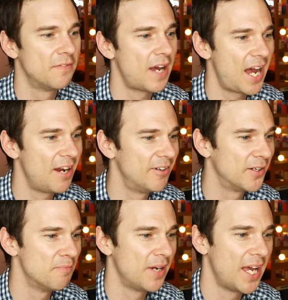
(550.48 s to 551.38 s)
of
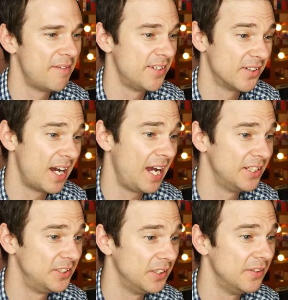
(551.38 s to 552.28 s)
arrogant behaviors or
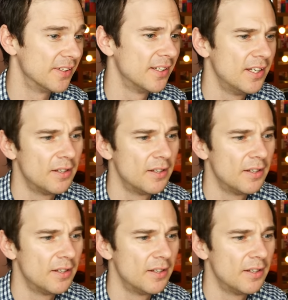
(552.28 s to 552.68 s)
attitudes.